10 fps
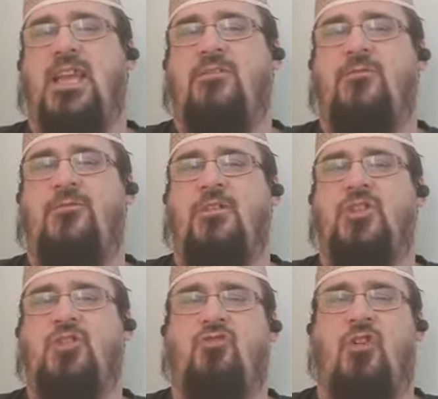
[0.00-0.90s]
have a
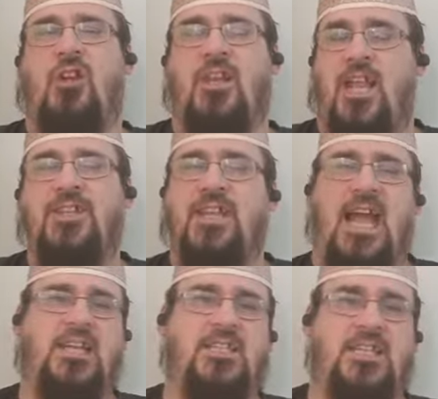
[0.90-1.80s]
very strong London
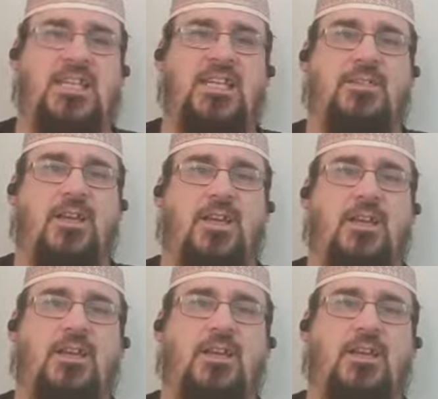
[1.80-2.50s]
accent either